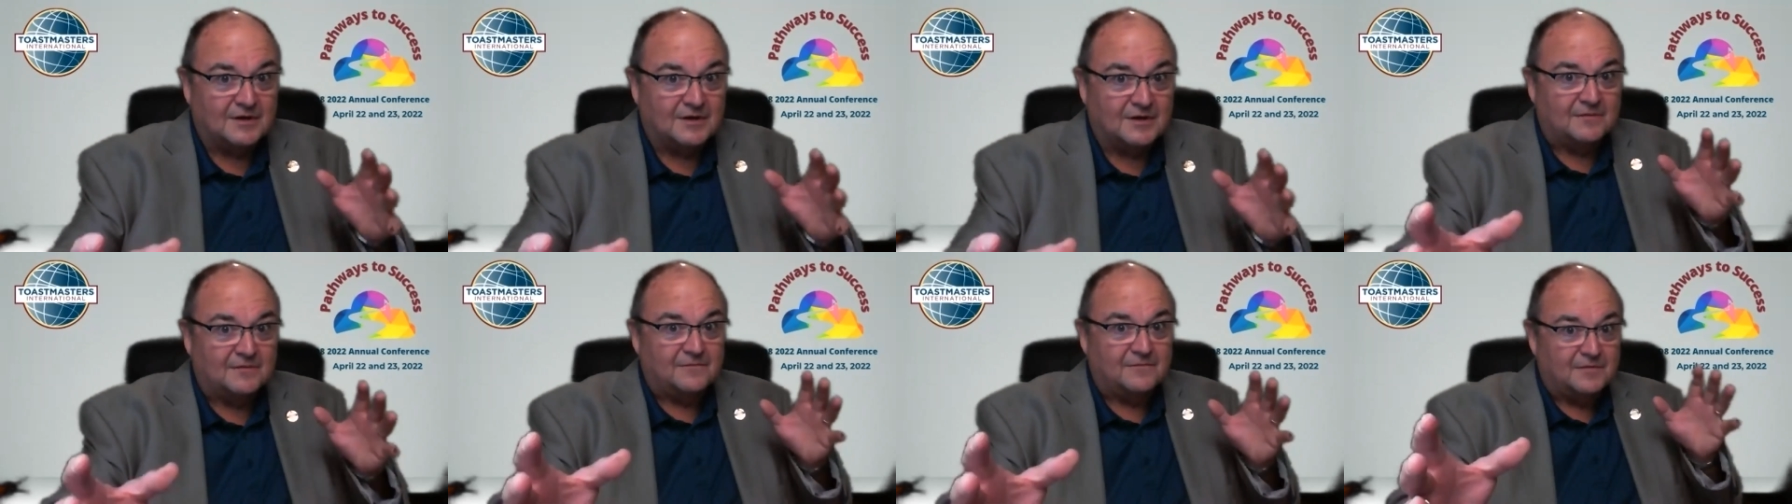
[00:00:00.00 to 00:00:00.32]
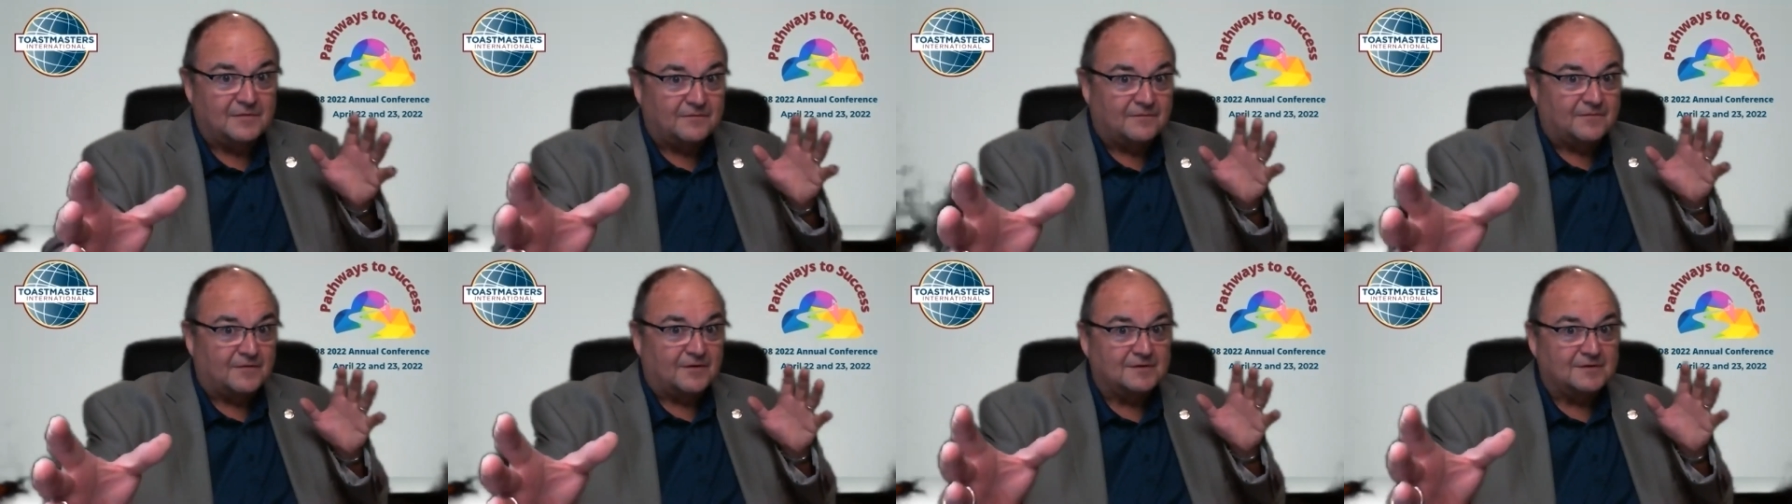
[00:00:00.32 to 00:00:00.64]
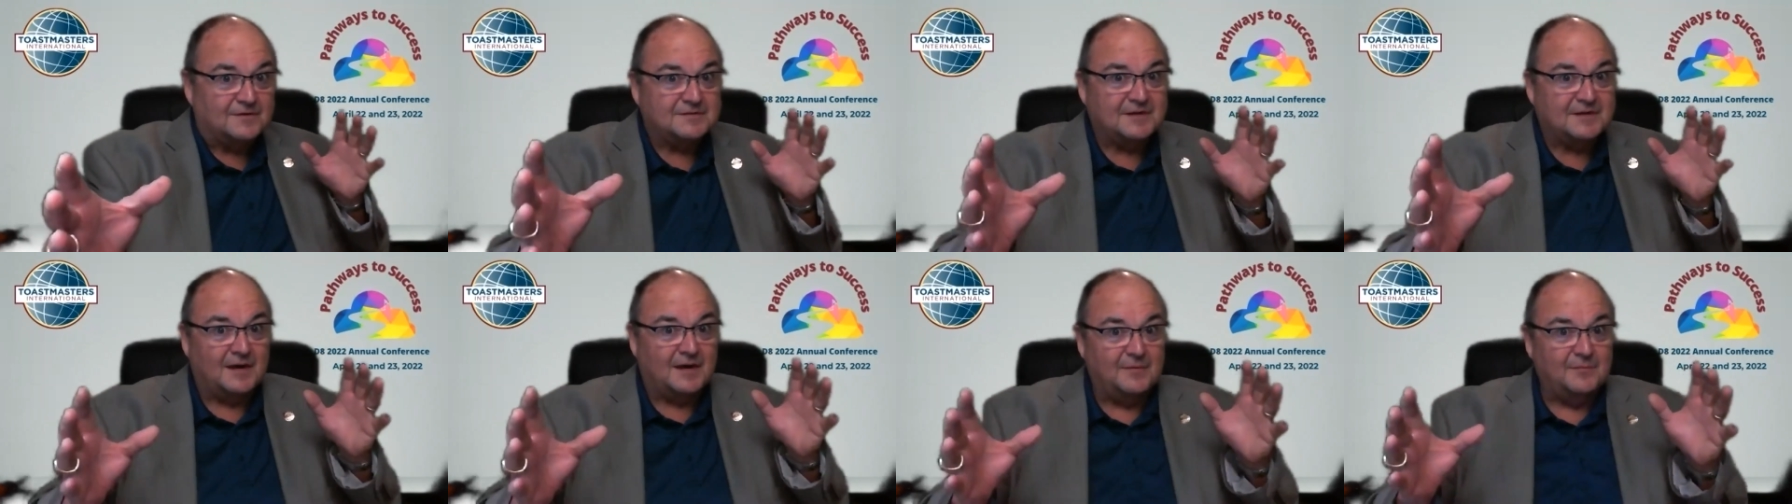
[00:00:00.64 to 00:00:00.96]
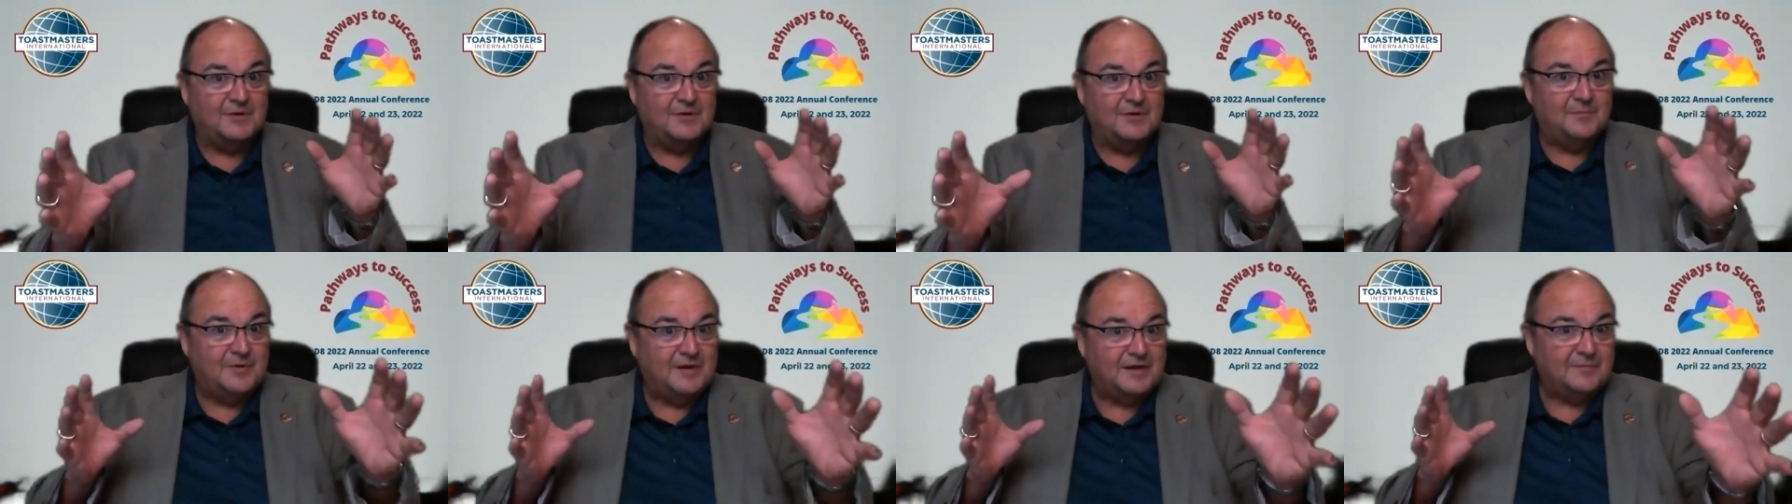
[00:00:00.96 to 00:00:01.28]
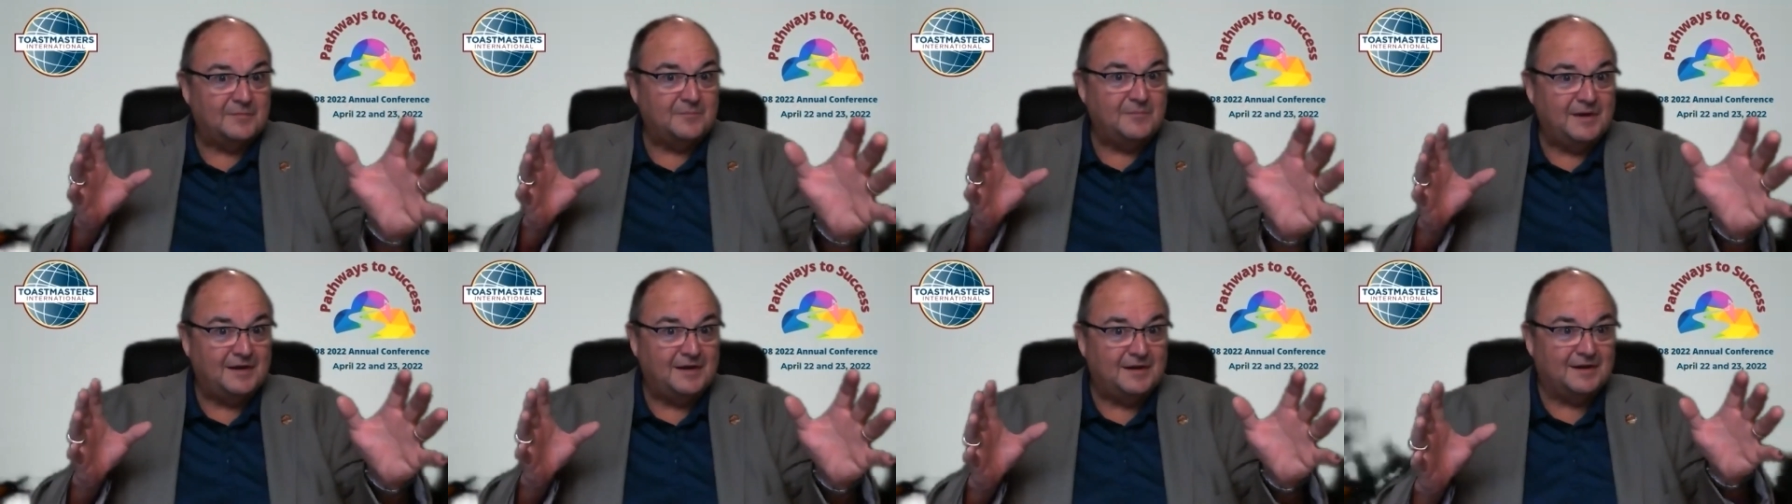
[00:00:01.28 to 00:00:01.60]
on for the first time in a
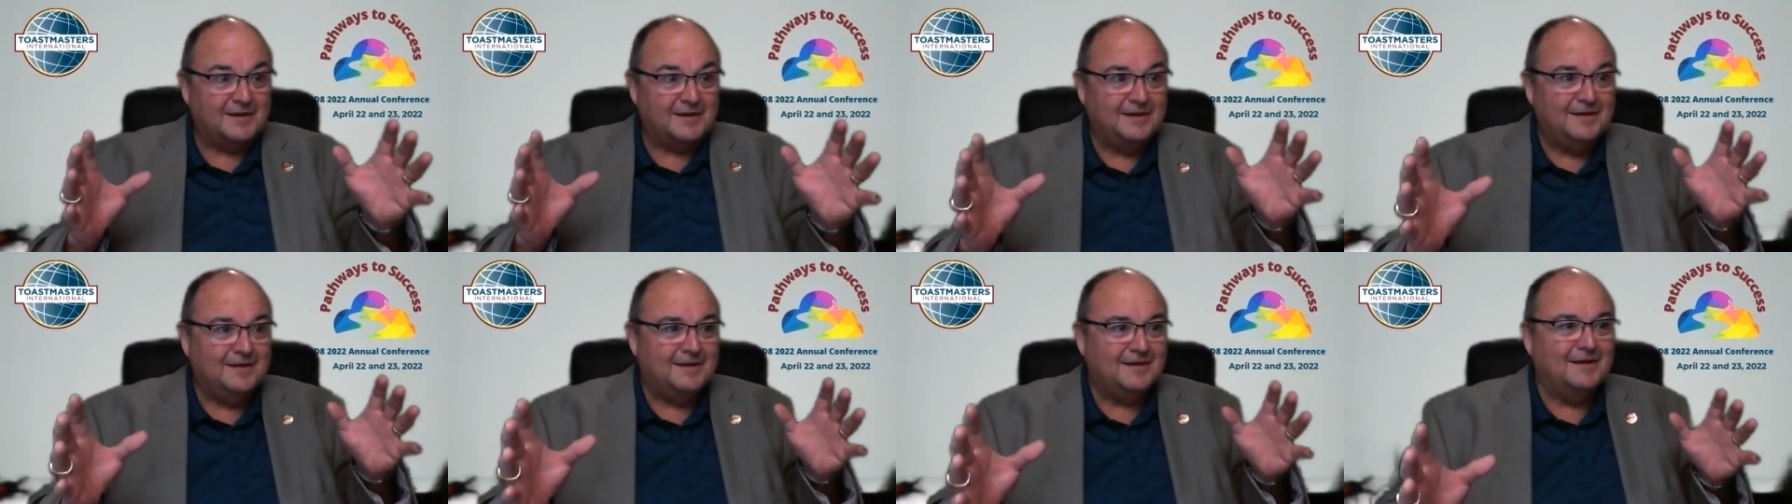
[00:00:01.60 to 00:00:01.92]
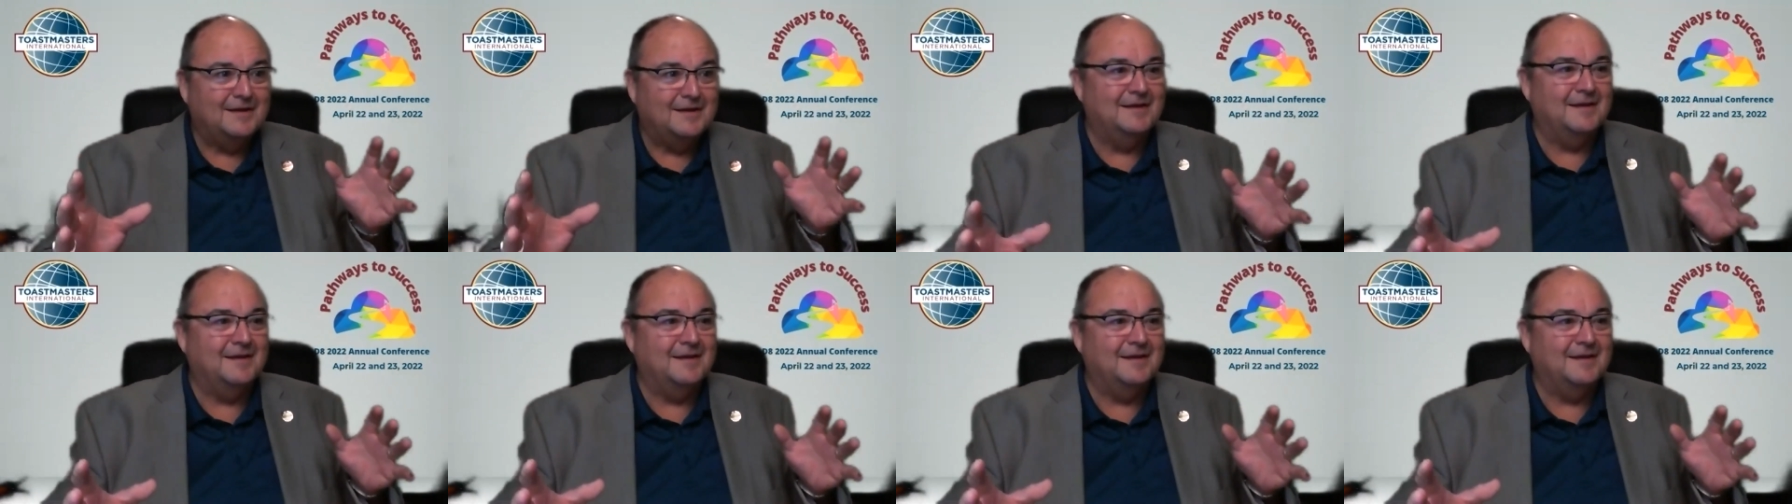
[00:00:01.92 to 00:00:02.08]
big meeting.